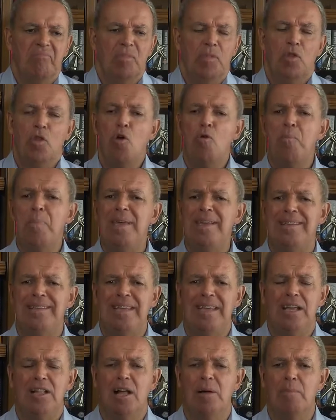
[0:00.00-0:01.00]
No big
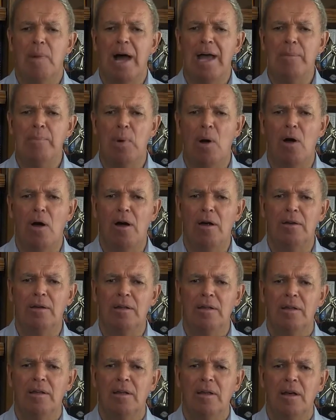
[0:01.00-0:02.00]
deal on my part,
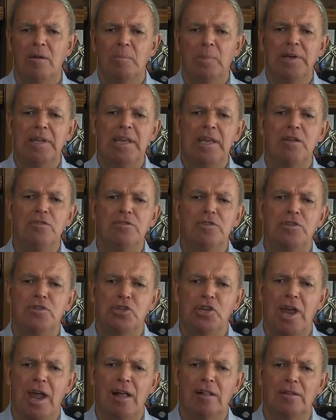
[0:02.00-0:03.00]
but here's the
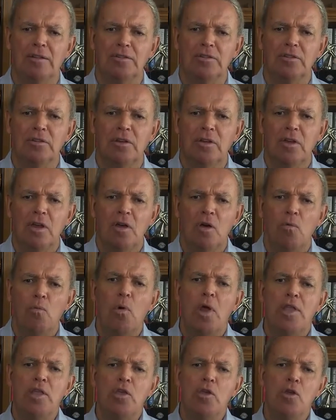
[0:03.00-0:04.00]
challenge.
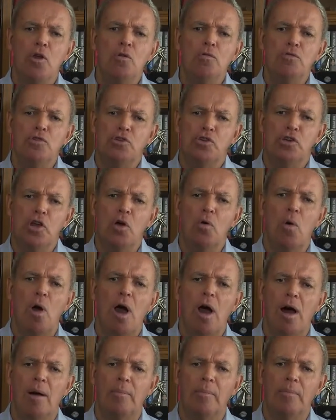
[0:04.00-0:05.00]
When you don't show
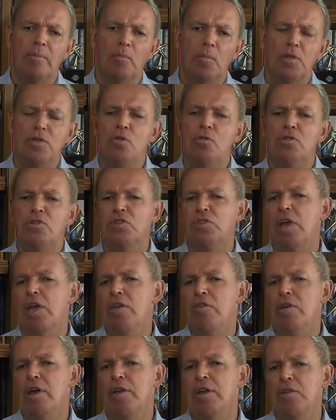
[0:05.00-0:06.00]
up, when you say
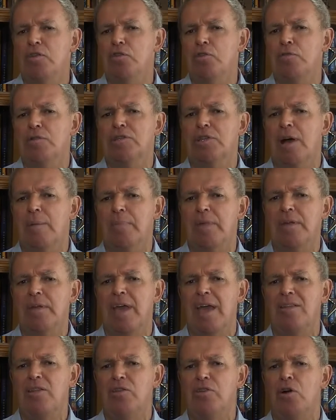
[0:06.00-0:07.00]
you're going to do something
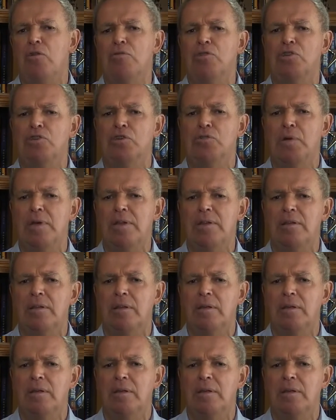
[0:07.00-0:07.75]
and you don't do it,